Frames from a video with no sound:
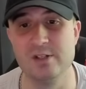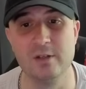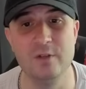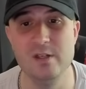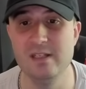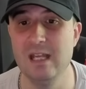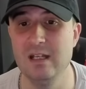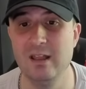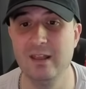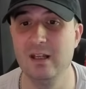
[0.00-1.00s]
So if you see
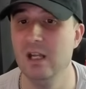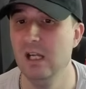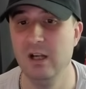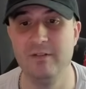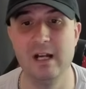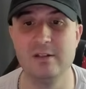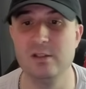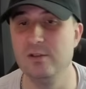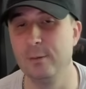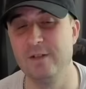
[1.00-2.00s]
anything around
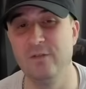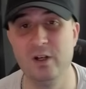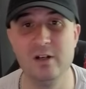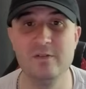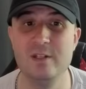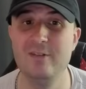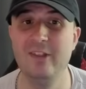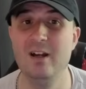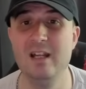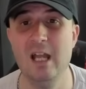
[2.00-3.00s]
225,
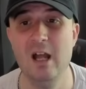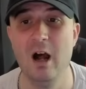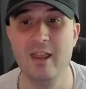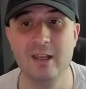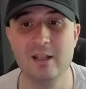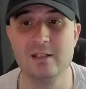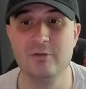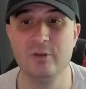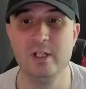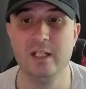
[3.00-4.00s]
230, I think that's a
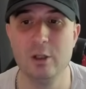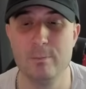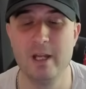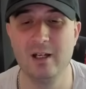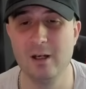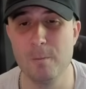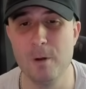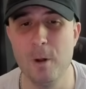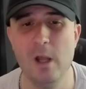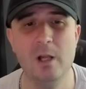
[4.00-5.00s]
really good pickup.
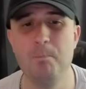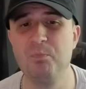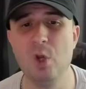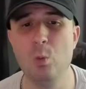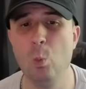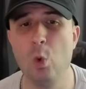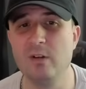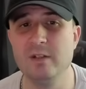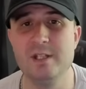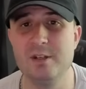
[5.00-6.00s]
But don't
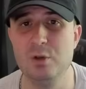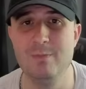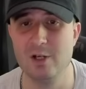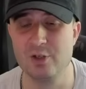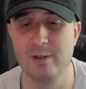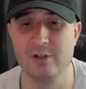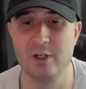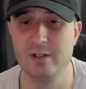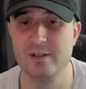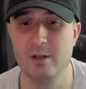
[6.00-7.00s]
worry too much about
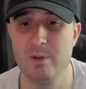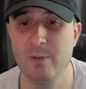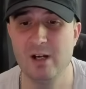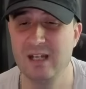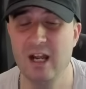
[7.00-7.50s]
trying to time the market.